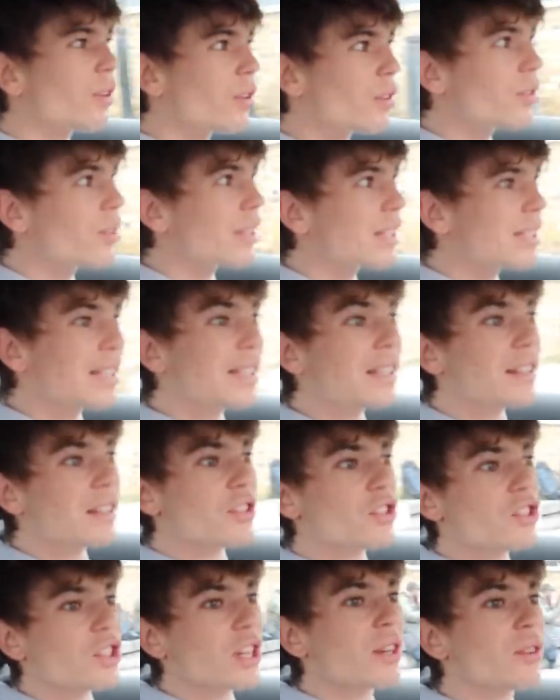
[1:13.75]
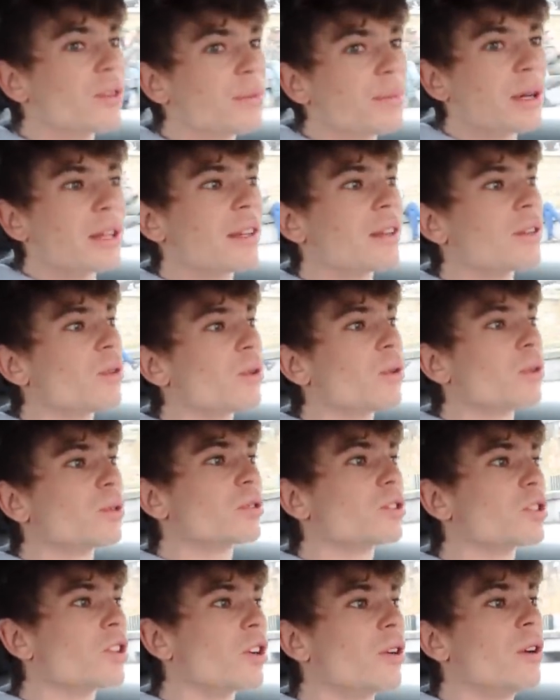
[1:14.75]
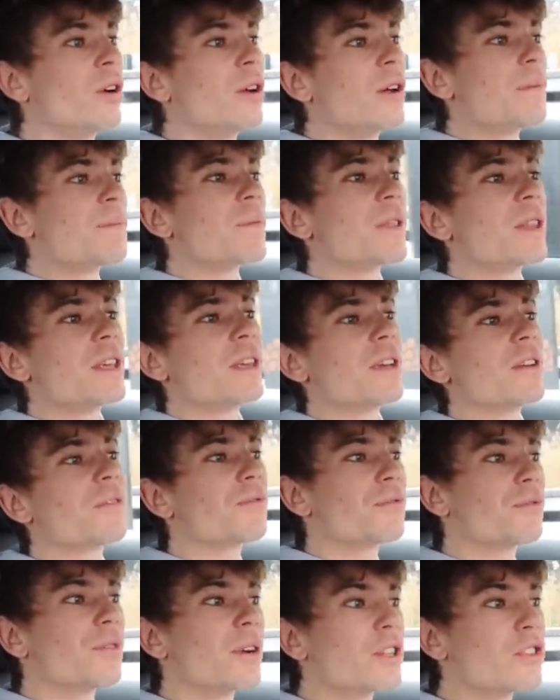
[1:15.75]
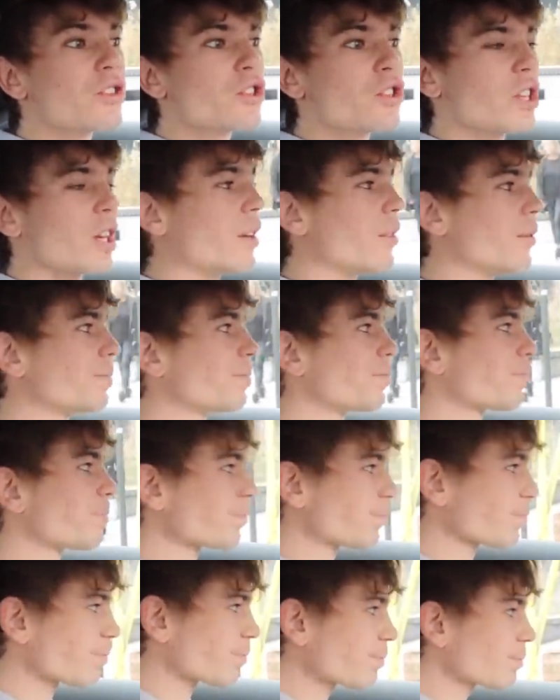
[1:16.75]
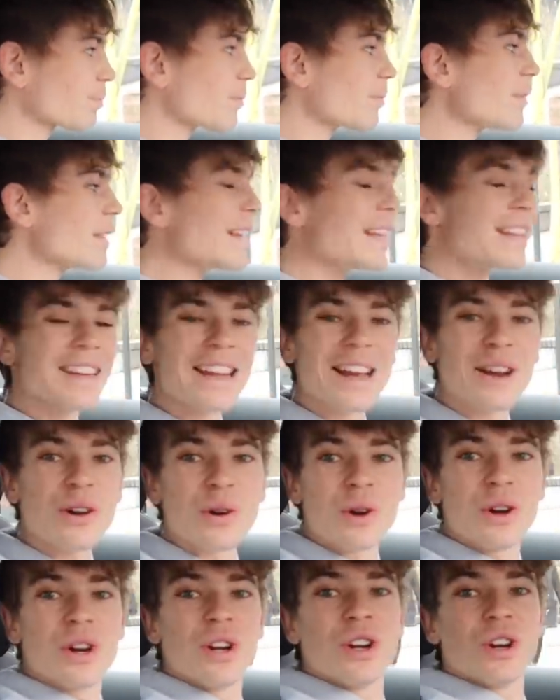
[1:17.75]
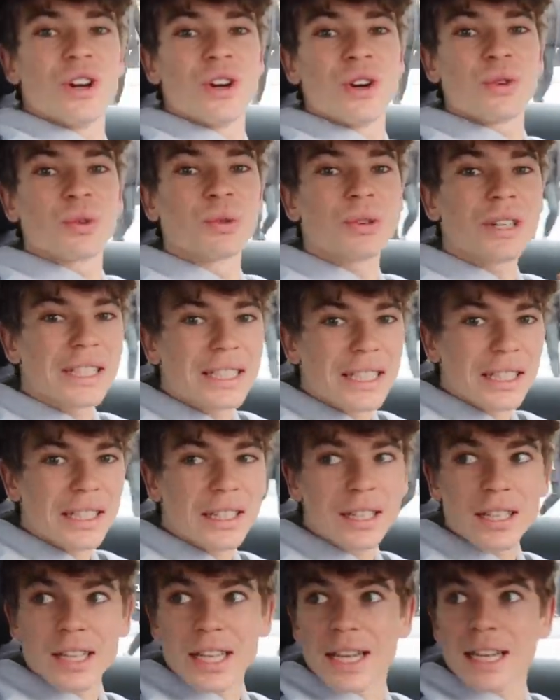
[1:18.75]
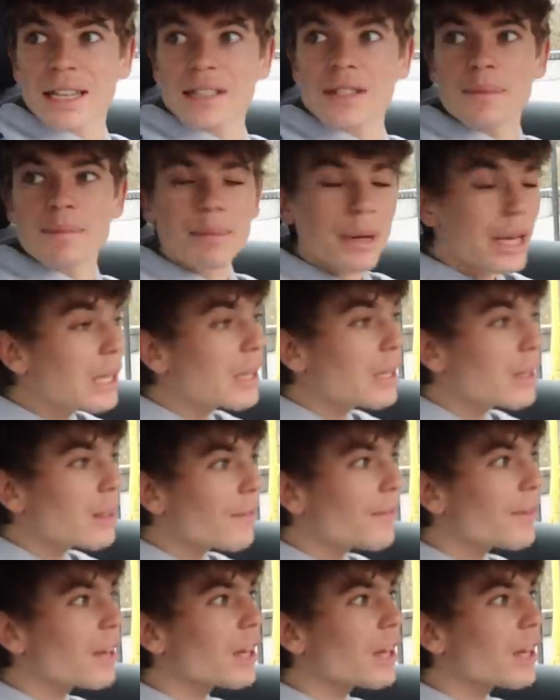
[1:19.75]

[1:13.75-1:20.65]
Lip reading: on this English channel, but then also the French channel. Now, recently he hasn't been in the